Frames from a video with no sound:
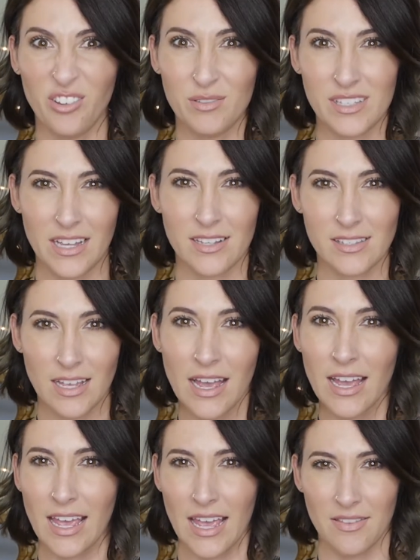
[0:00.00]
to use this
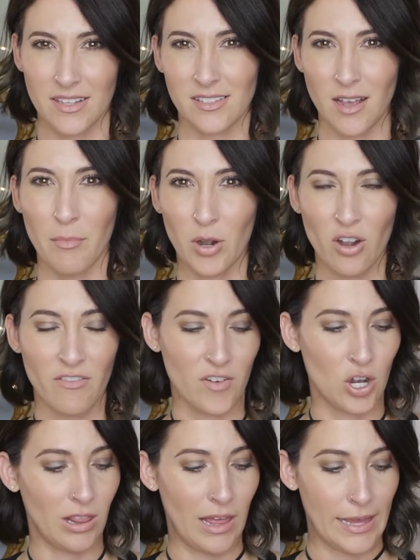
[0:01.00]
in the summer
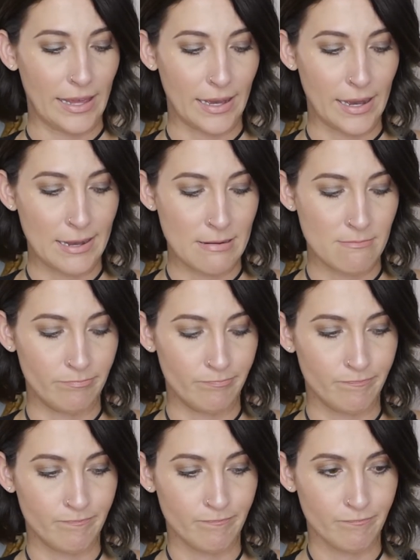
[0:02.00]
for like um,
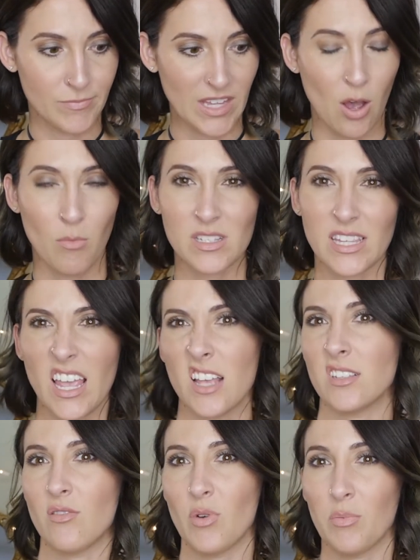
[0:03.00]
use almost like
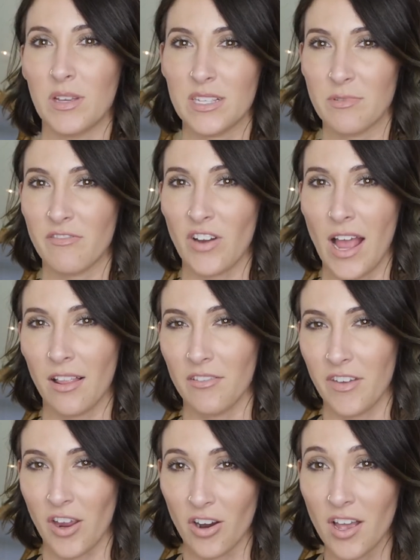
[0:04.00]
as a replacement for aloe
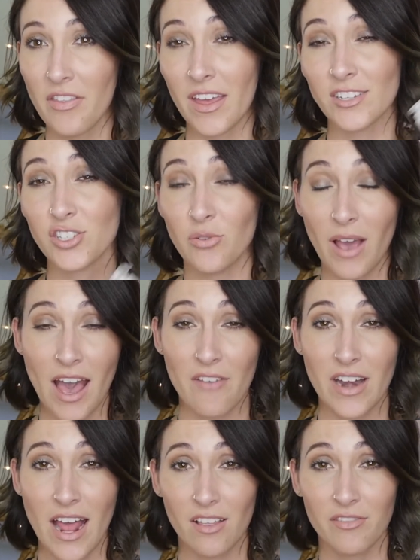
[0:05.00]
vera. They do
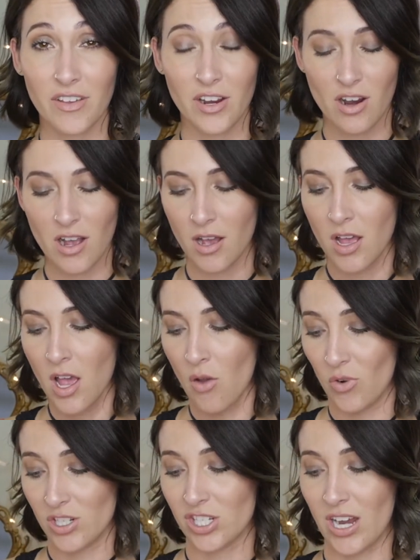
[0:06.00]
have an aloe vera,
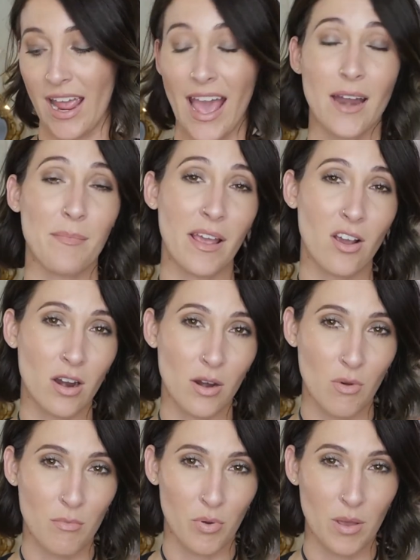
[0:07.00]
which I had in my cart
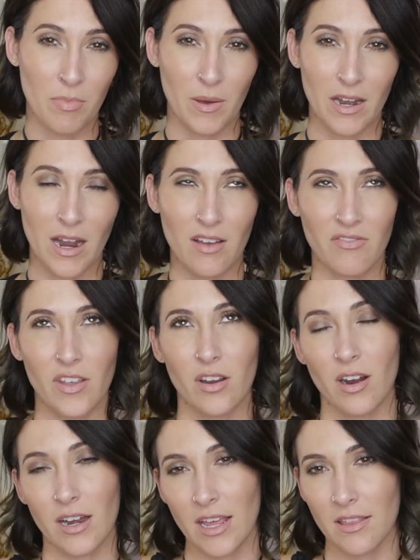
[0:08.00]
at one point, but I figured I'd